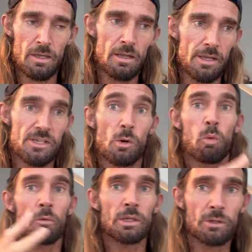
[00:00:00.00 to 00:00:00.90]
And so
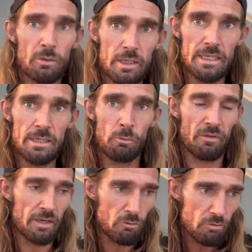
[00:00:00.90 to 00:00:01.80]
what we're doing
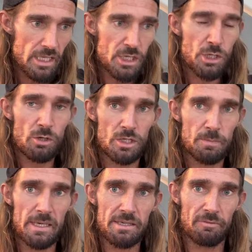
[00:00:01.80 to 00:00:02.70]
within a really short
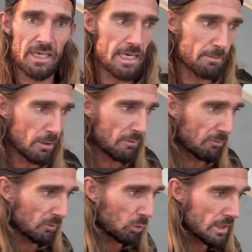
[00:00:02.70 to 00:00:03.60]
space of time, we're going
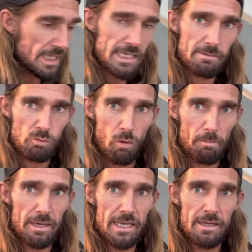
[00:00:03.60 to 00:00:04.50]
from 20 times 1
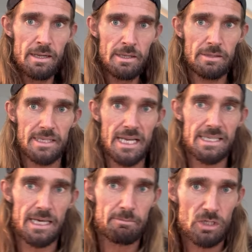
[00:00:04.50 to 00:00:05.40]
minute to 10
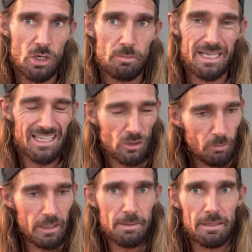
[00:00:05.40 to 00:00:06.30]
times 2 minute,
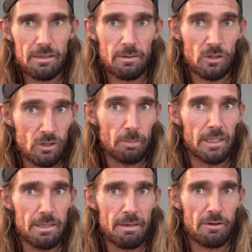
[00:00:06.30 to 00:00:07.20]
double the
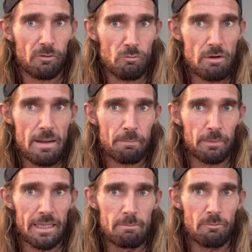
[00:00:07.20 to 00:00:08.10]
amount of the rep
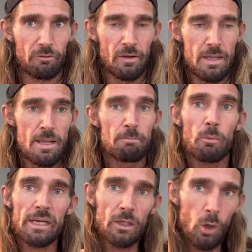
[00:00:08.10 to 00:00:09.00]
length, but
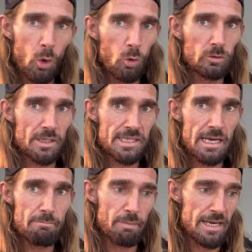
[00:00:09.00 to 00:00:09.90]
we can hold the
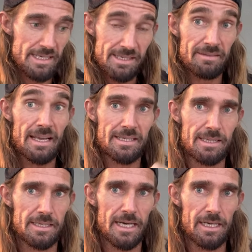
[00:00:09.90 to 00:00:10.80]
same pace. That's
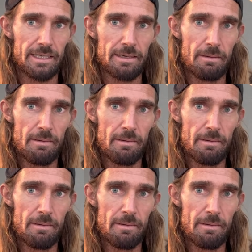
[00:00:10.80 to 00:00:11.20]
the target.